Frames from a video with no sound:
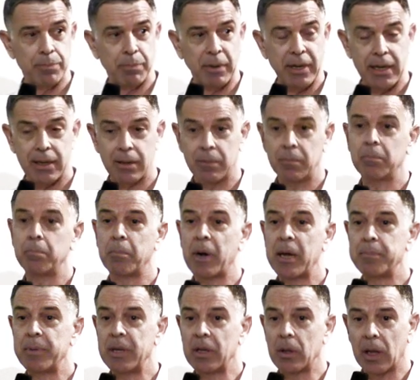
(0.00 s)
plant
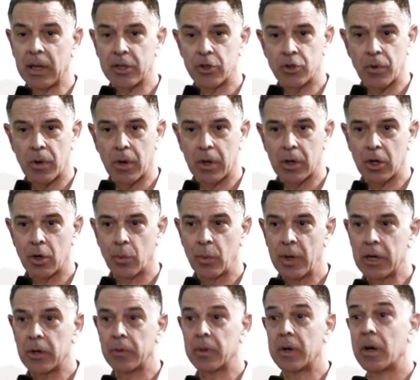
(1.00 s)
might be a lot stronger or
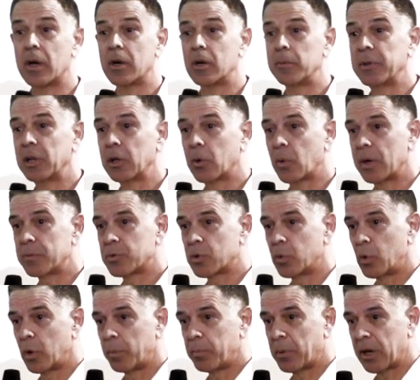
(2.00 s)
weaker than 100 milligrams of
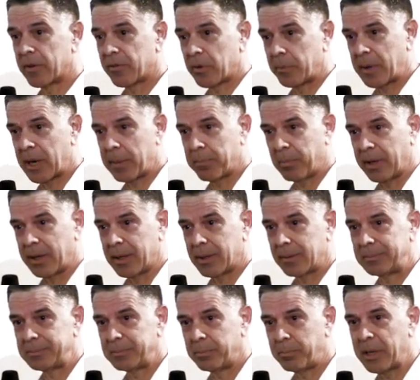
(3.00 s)
root bark from that plant.
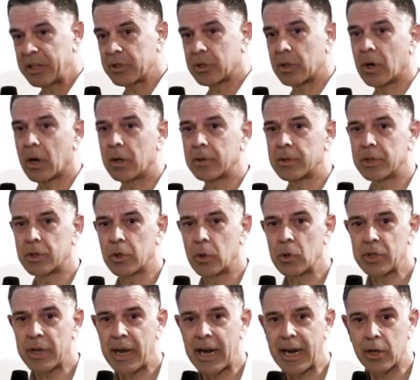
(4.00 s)
Makes it hard to
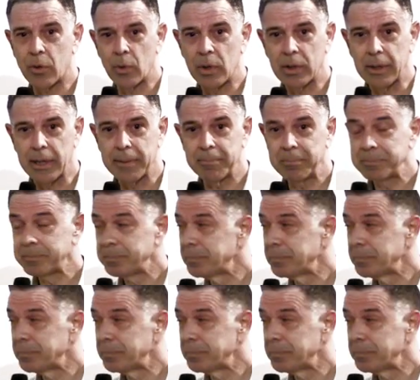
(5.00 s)
dose accurately.